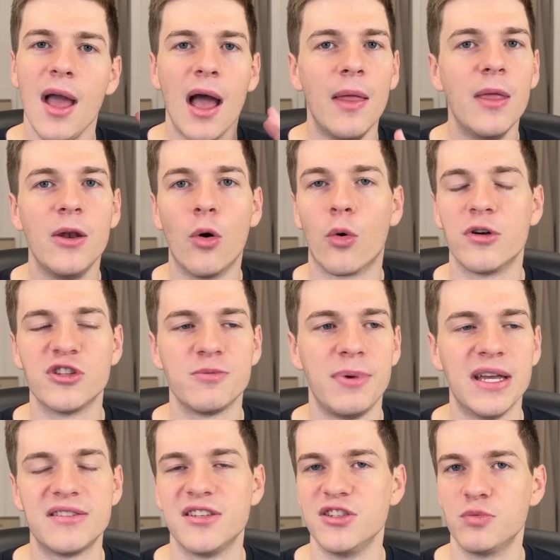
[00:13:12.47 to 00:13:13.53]
And then Hornets
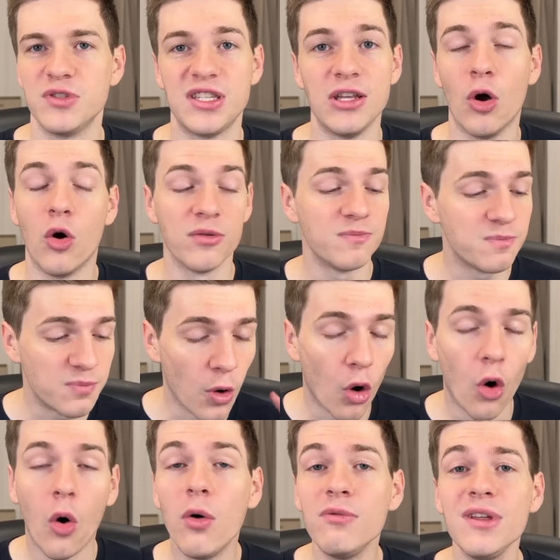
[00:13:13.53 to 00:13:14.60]
Pistons was the
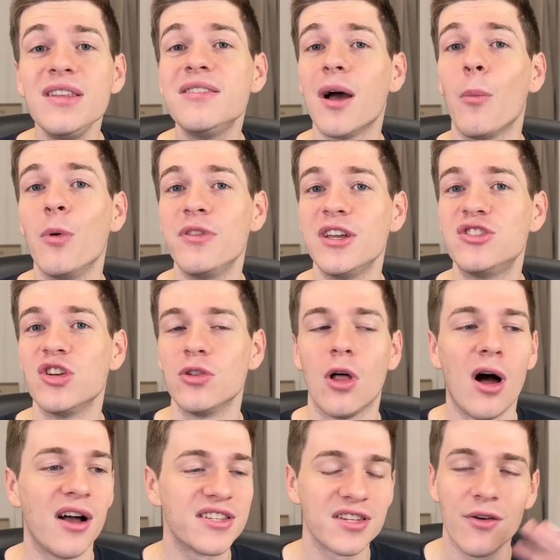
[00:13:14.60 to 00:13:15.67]
only double-digit
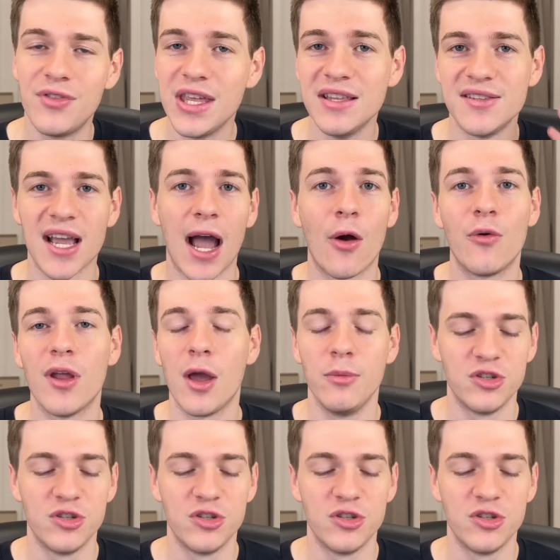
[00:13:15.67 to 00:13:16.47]
loss of the entire night,